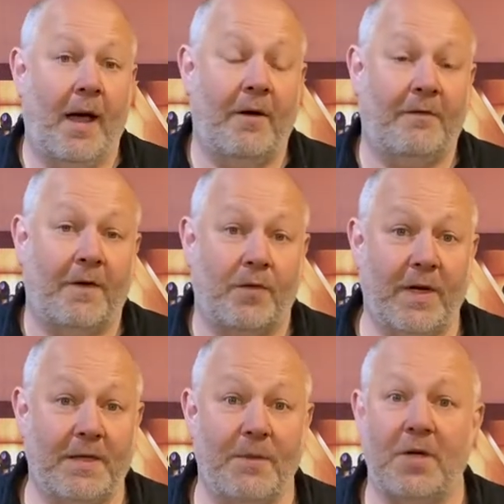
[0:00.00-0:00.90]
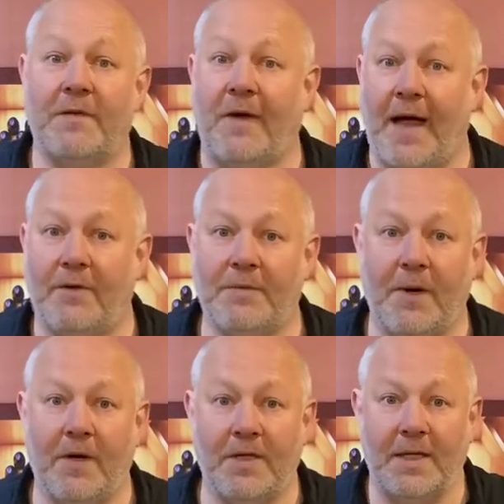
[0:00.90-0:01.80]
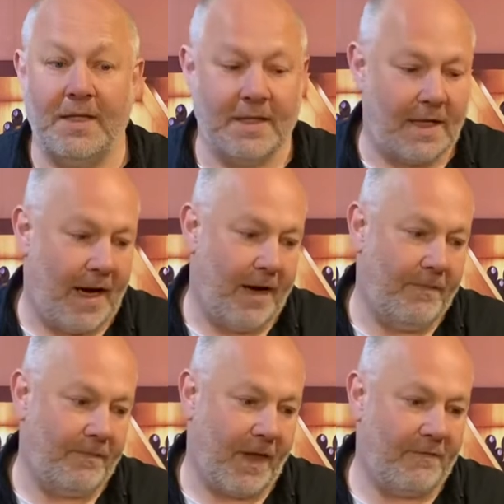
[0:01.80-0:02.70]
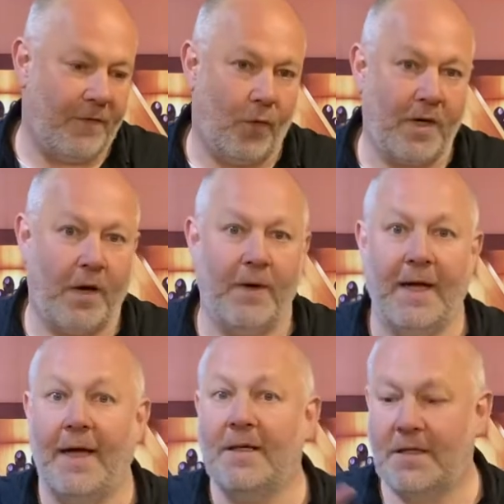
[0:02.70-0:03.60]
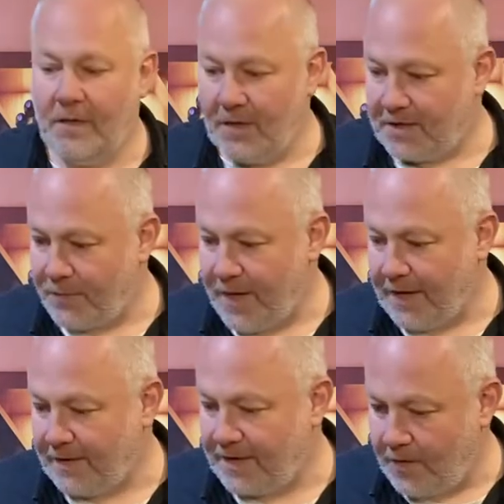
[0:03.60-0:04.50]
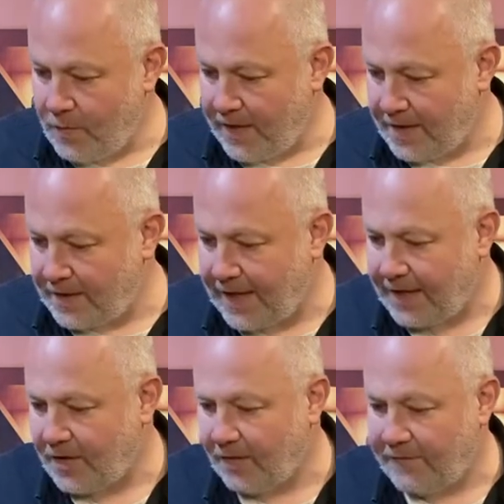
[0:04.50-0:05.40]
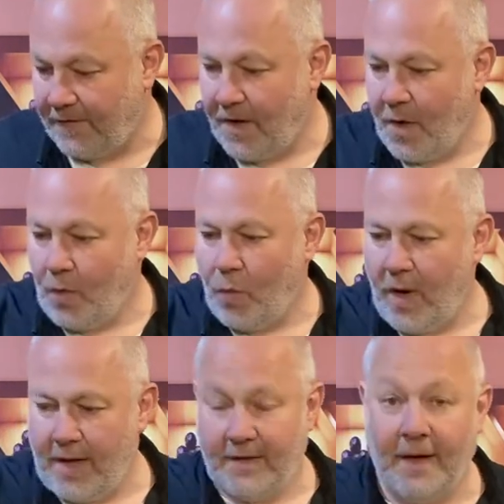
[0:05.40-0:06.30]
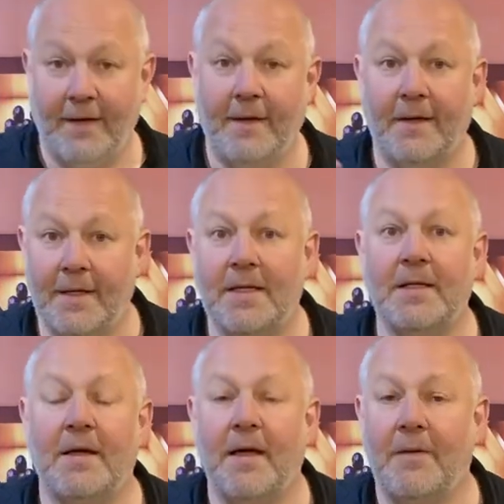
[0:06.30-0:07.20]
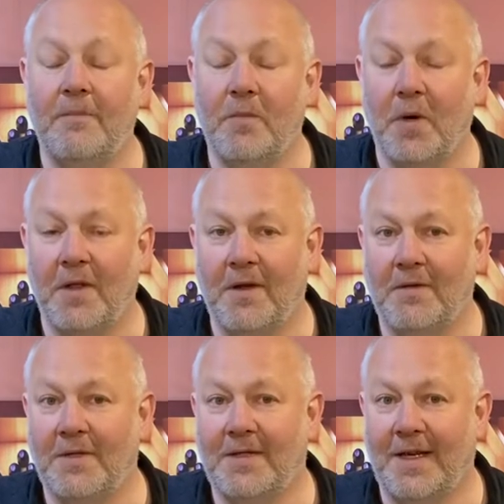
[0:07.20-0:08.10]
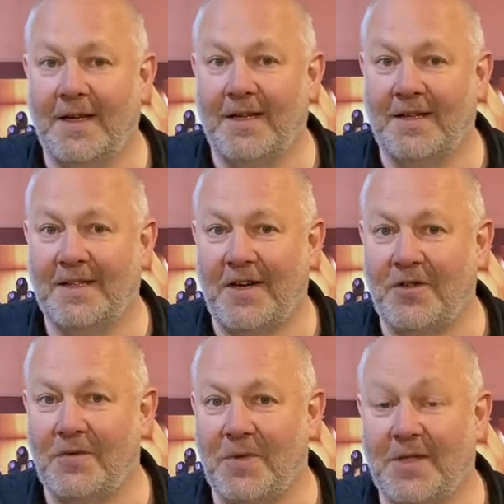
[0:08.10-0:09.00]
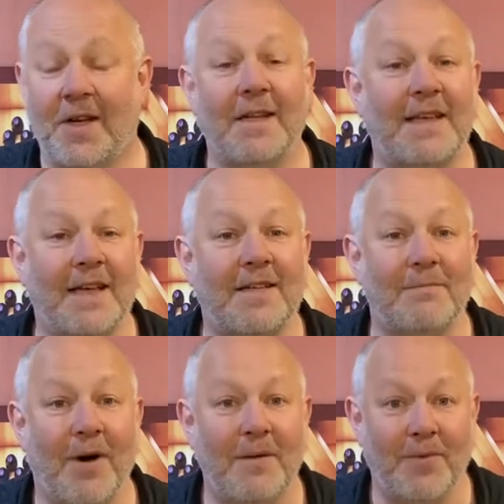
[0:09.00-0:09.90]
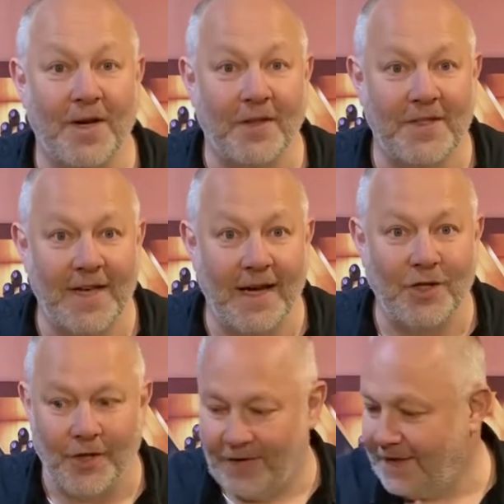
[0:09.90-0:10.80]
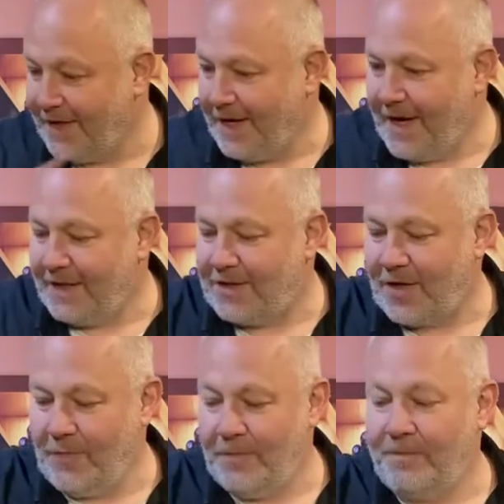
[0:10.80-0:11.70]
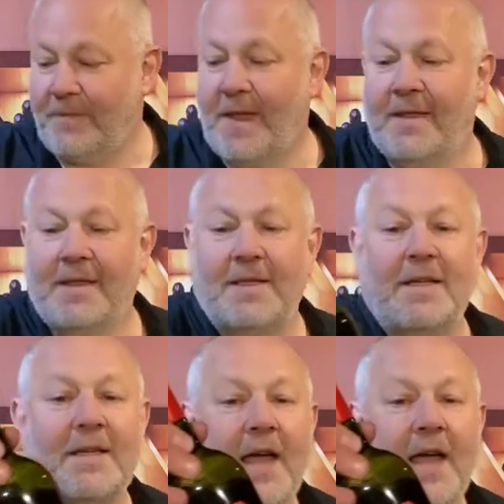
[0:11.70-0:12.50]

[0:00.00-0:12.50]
for Christmas, for house parties, for going into the spring. So we're going to kick off with, and this is one of those sessions which is going to test my pronunciation. So this is